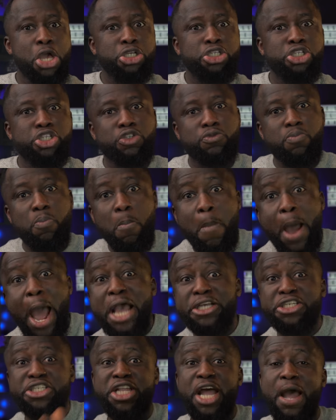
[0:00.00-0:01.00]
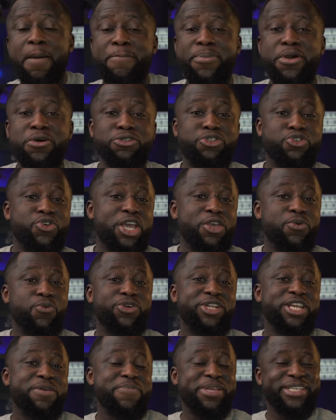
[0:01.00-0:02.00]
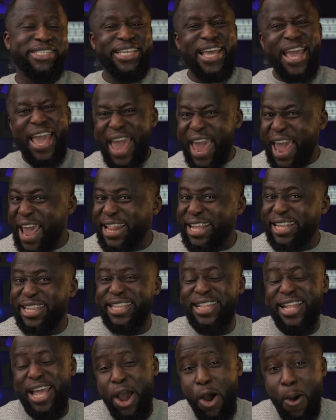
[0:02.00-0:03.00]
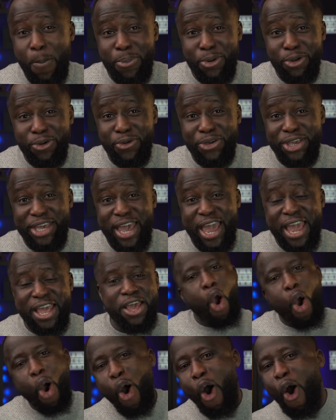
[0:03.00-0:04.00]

smash that bell so you wouldn't miss anything I upload, okay?